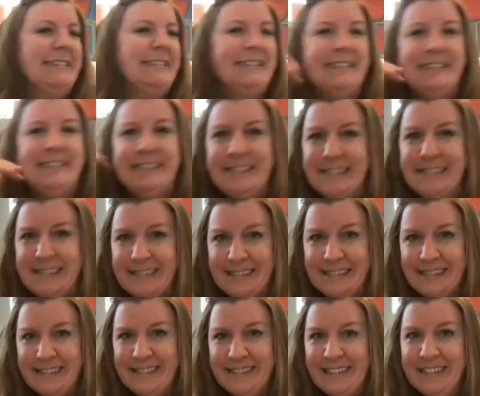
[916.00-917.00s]

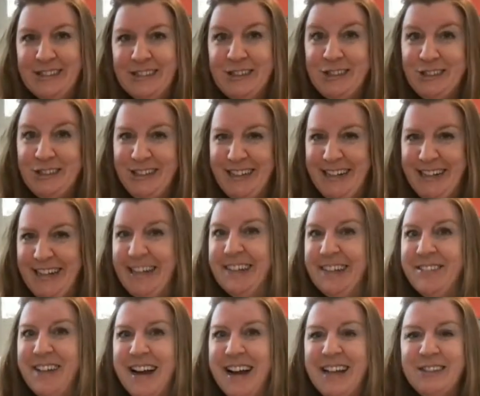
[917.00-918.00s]
It's
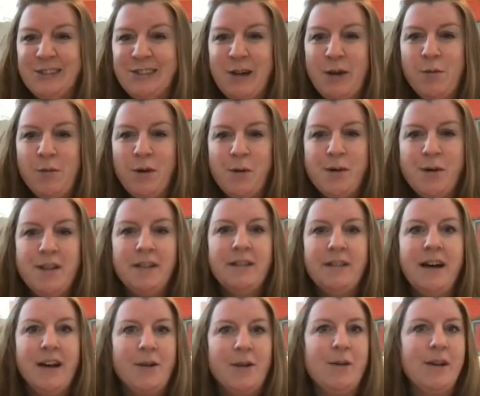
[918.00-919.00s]
tricky, right? And so I work with a
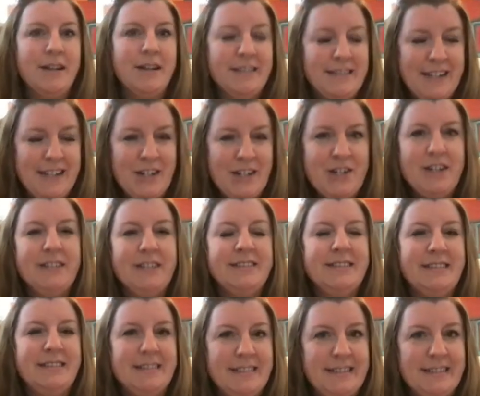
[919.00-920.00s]
lot of
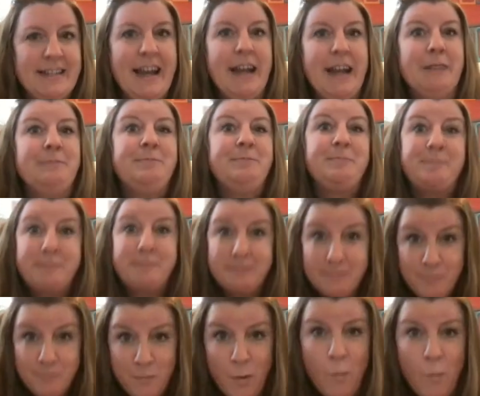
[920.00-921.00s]
organizations to say,
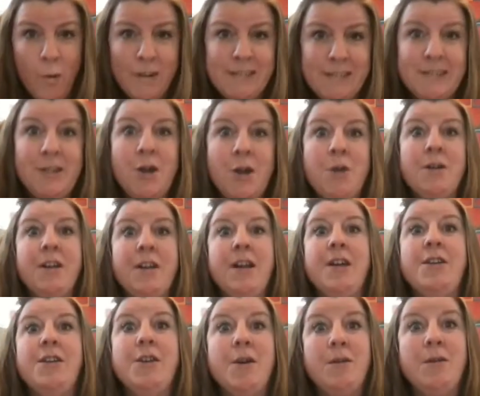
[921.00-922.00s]
what's known and
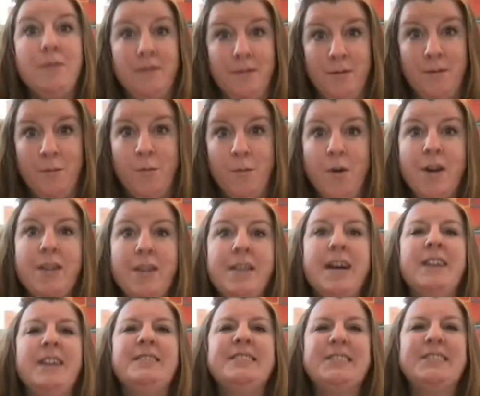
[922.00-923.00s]
unknown? What are
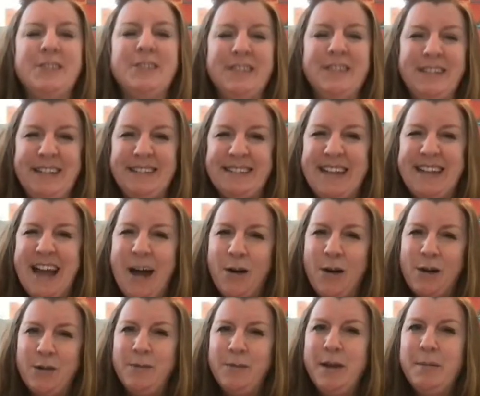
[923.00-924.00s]
the uncertainties, and how
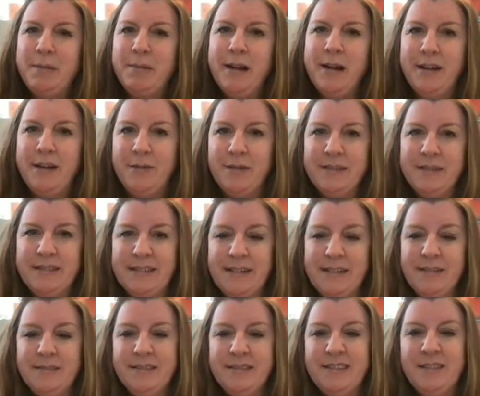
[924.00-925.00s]
can we apply different
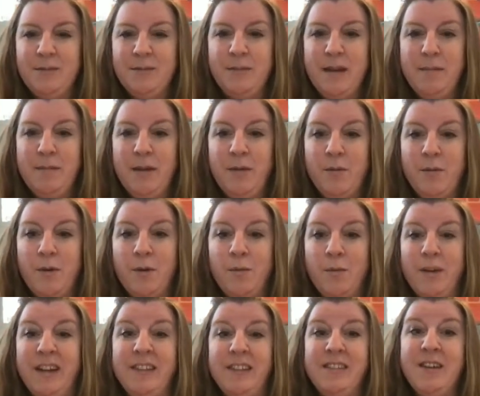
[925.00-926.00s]
skills to maybe what
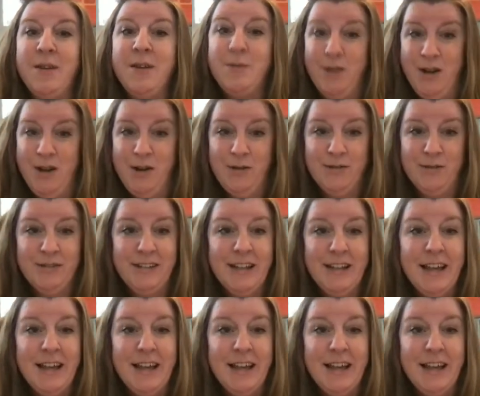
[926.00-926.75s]
we don't know?